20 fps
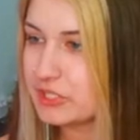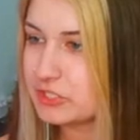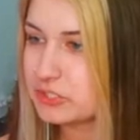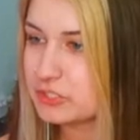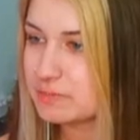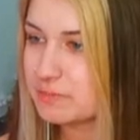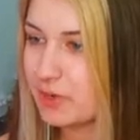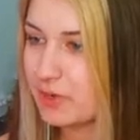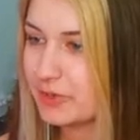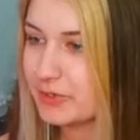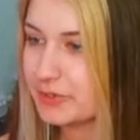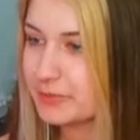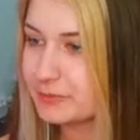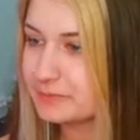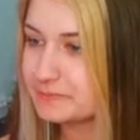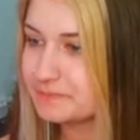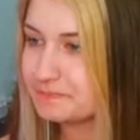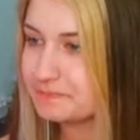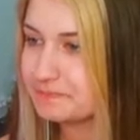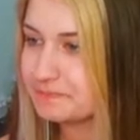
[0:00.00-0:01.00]
it tomorrow.
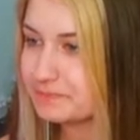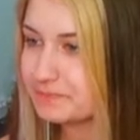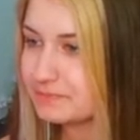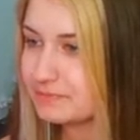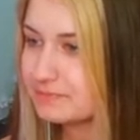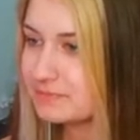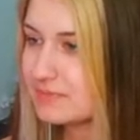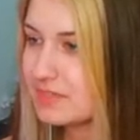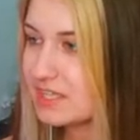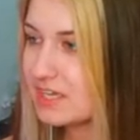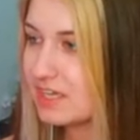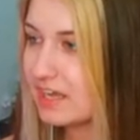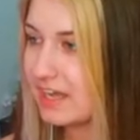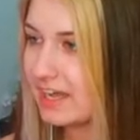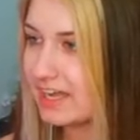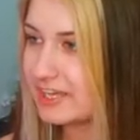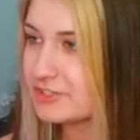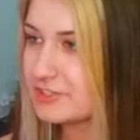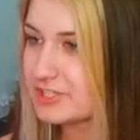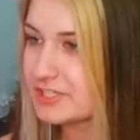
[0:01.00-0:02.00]

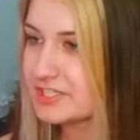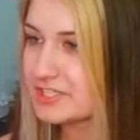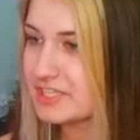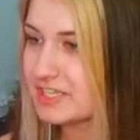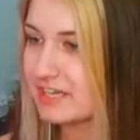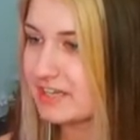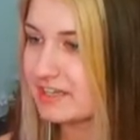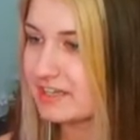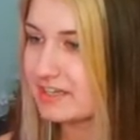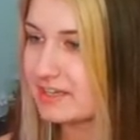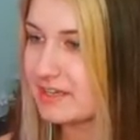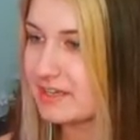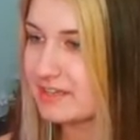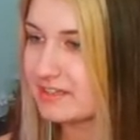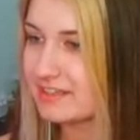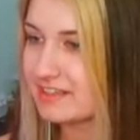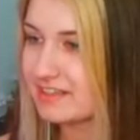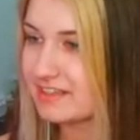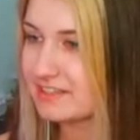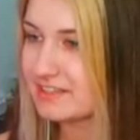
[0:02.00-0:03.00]
I just, uh,
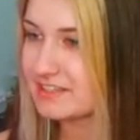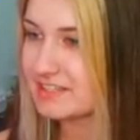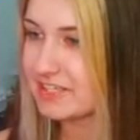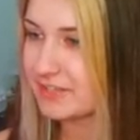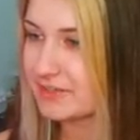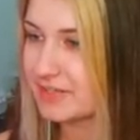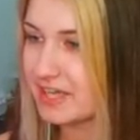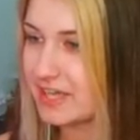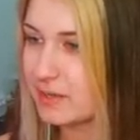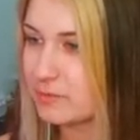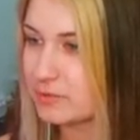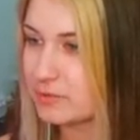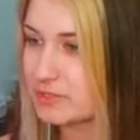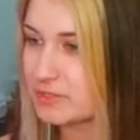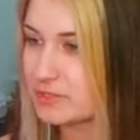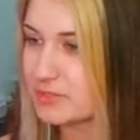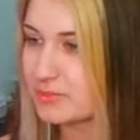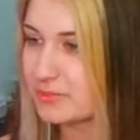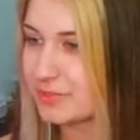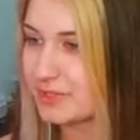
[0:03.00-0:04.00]
the Zelda hype was
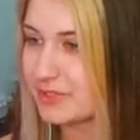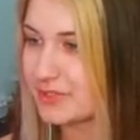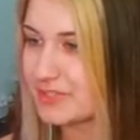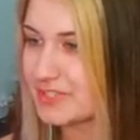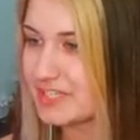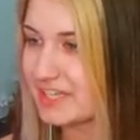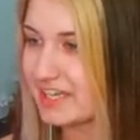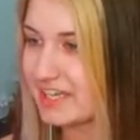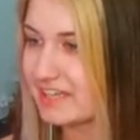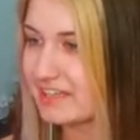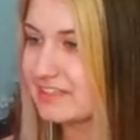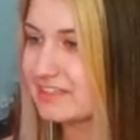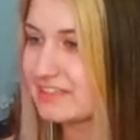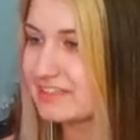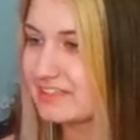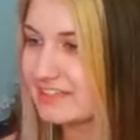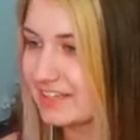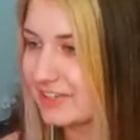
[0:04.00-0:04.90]
too real today. I